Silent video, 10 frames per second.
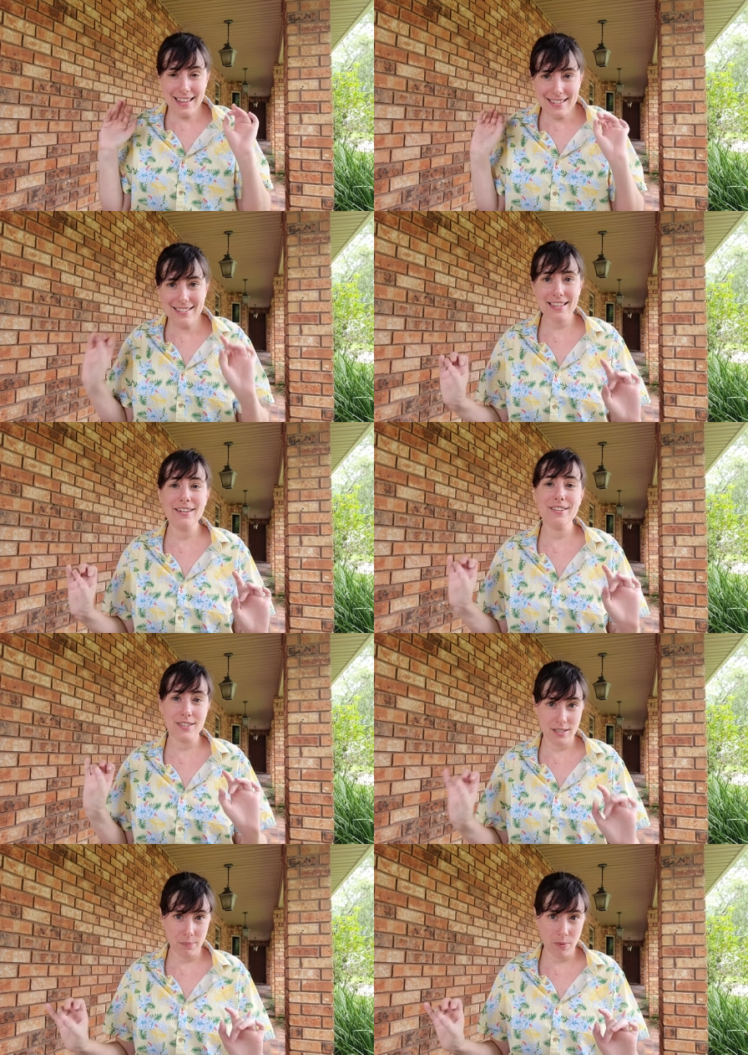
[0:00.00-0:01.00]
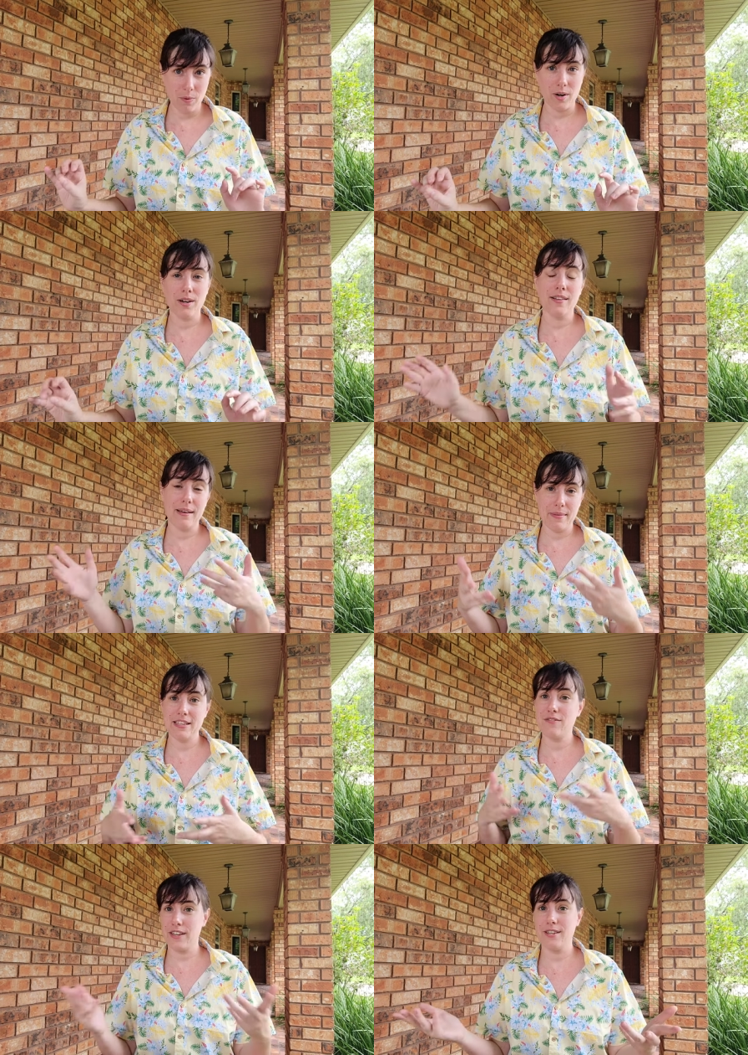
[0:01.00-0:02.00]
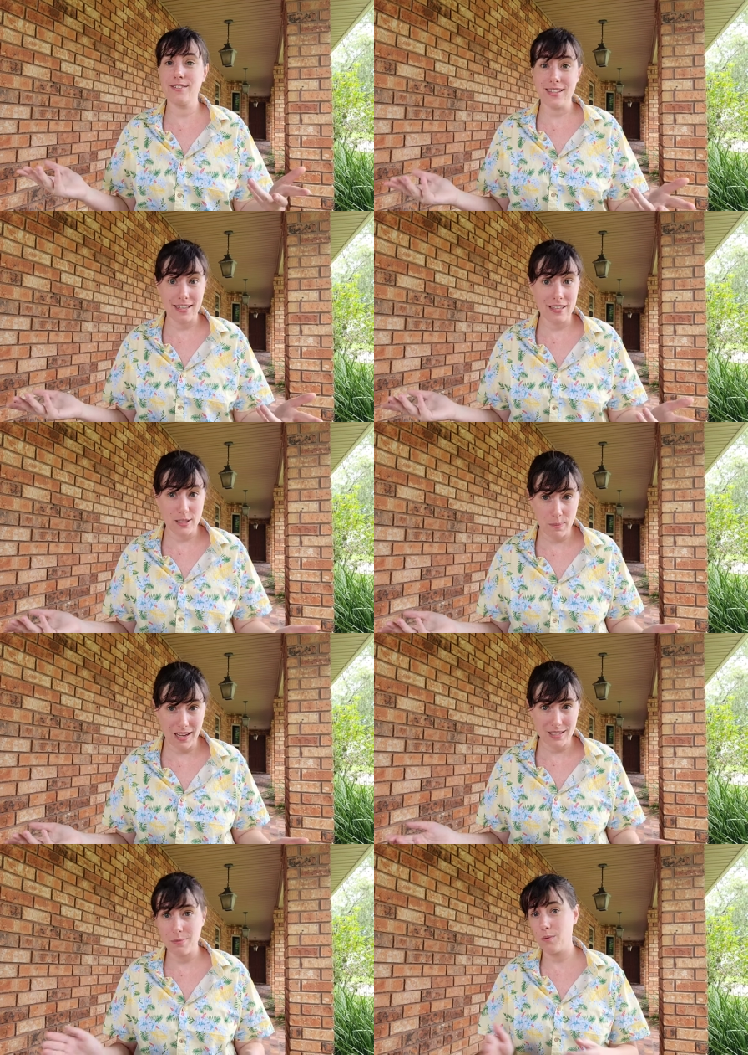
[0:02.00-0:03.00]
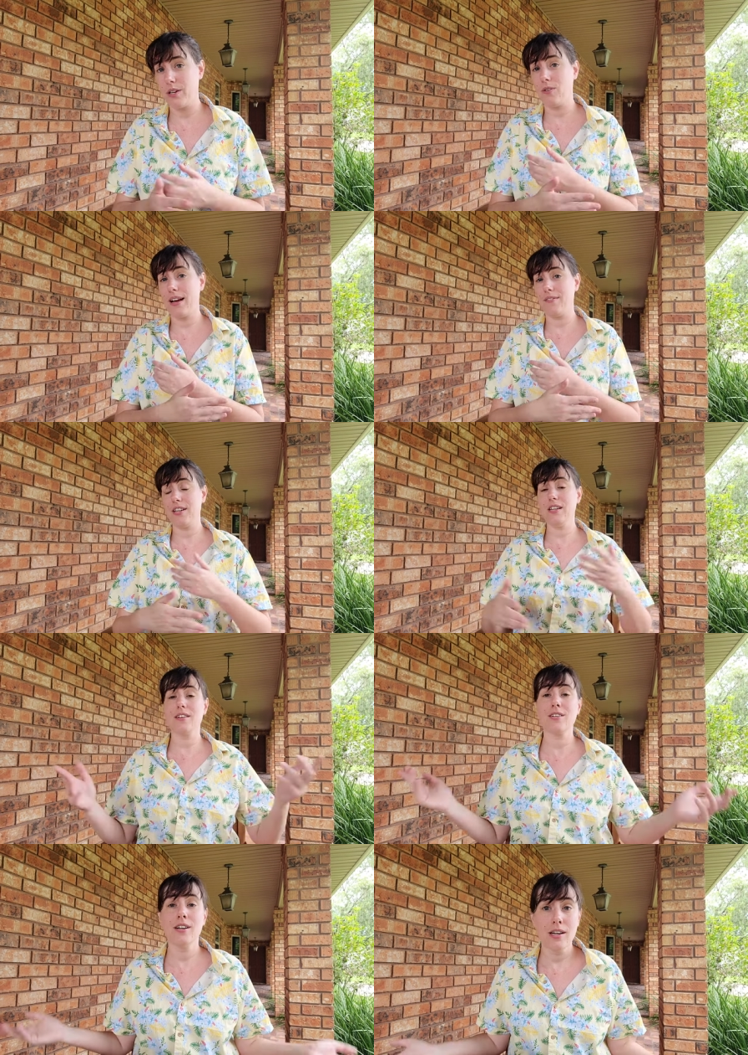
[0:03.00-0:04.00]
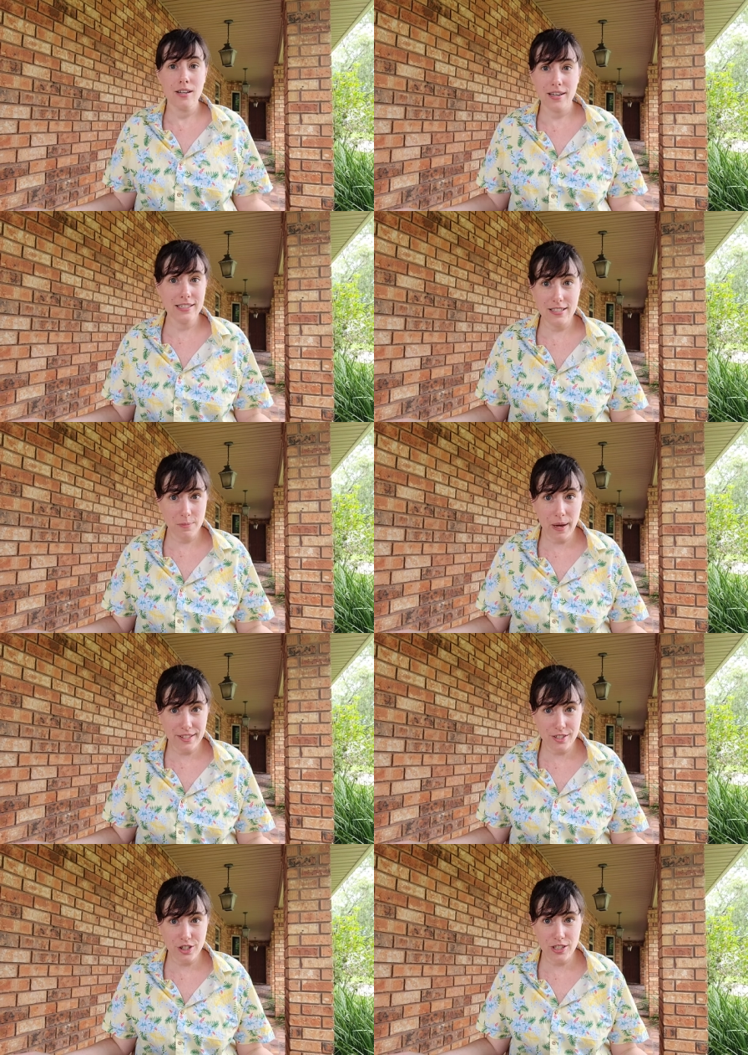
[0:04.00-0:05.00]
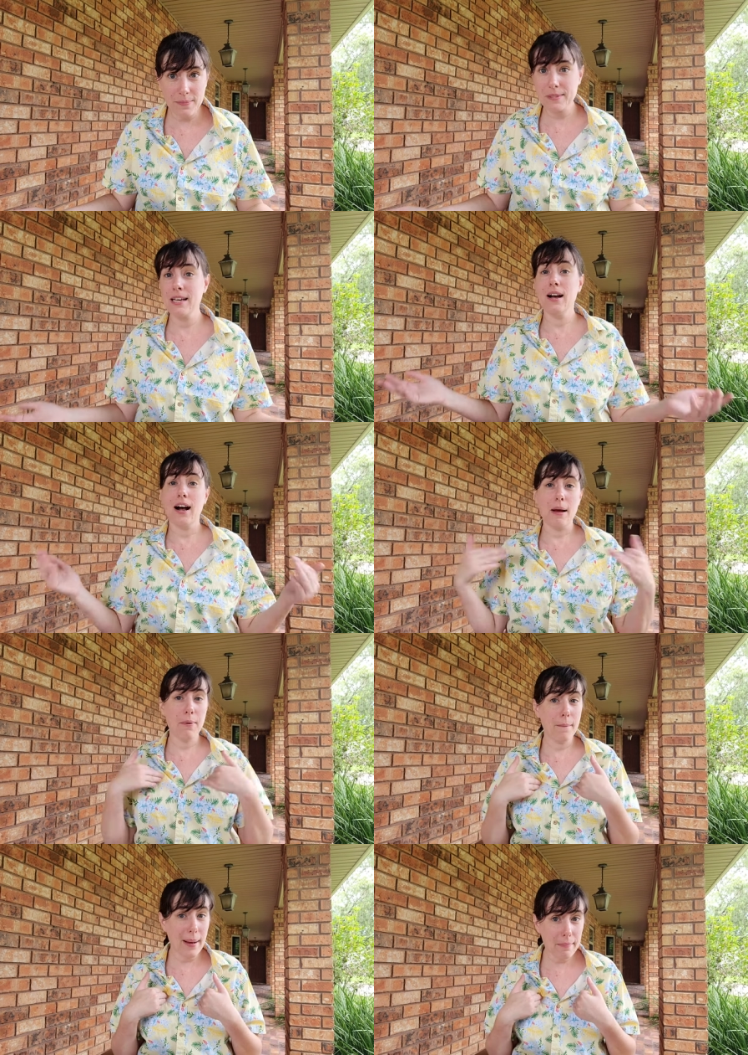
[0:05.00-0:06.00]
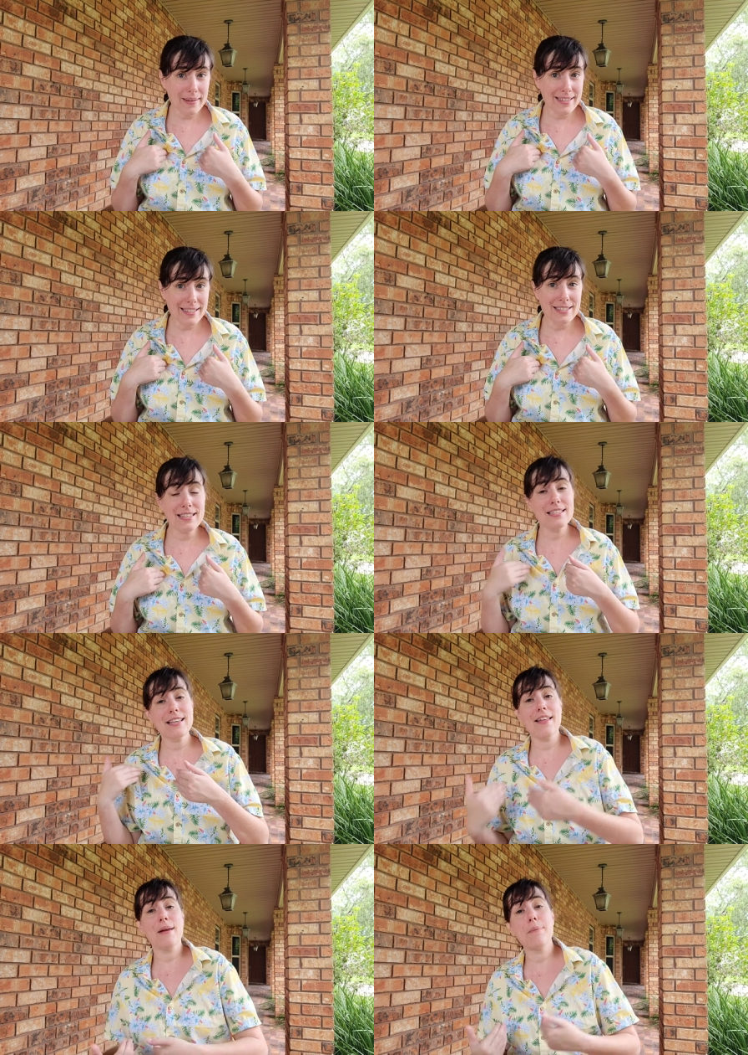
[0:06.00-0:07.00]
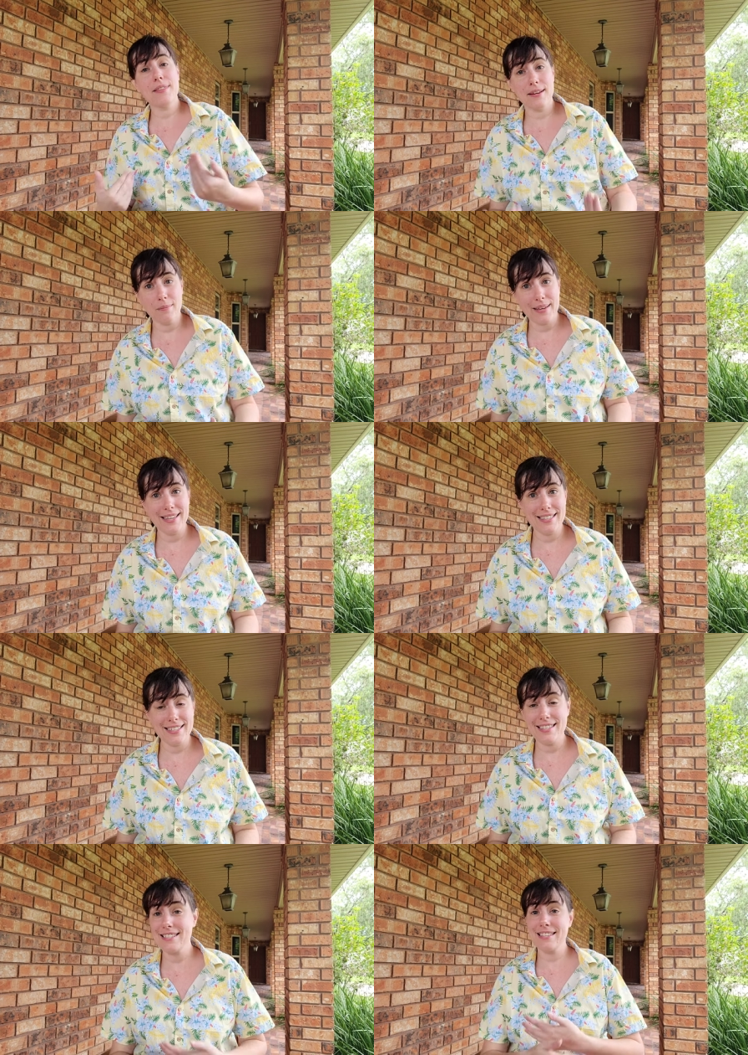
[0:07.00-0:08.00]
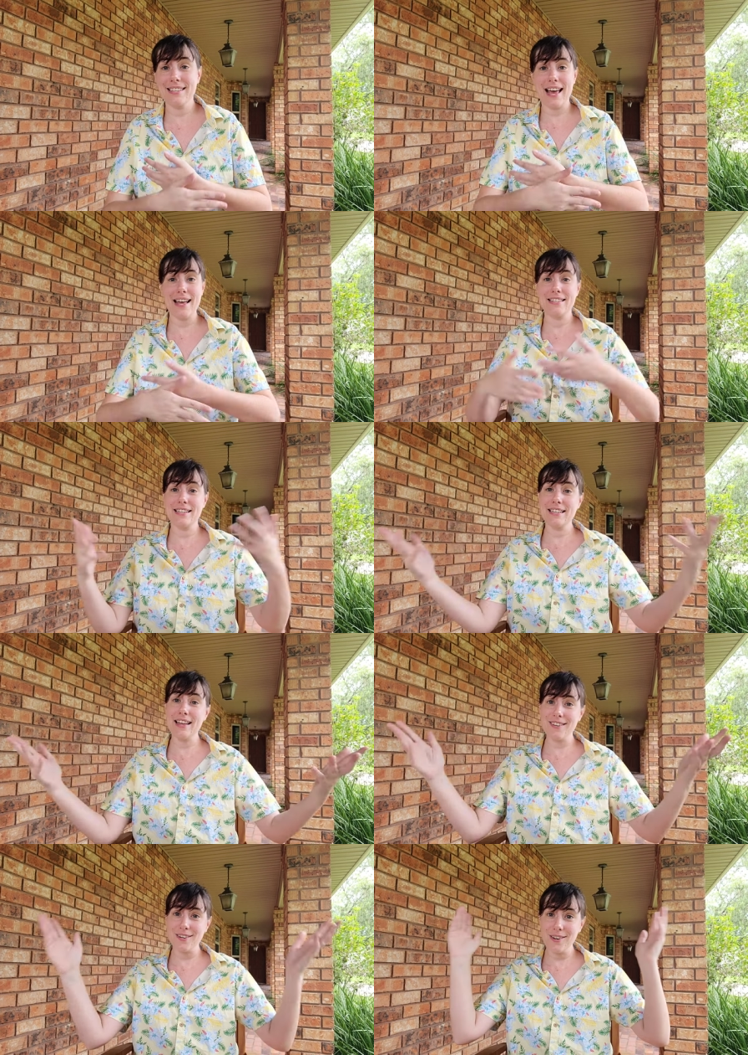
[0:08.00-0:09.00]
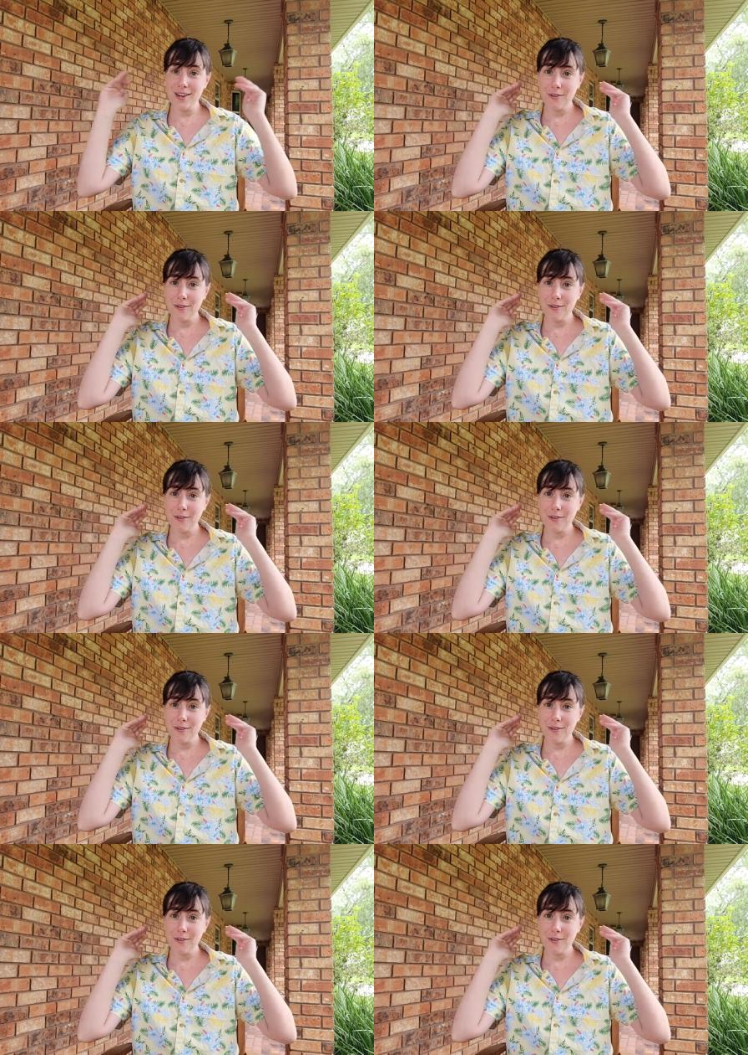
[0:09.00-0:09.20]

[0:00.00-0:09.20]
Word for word: It is their support that makes videos like this possible. We don't have any other kinds of sponsorships. I put my money into this and they put their money into this, and together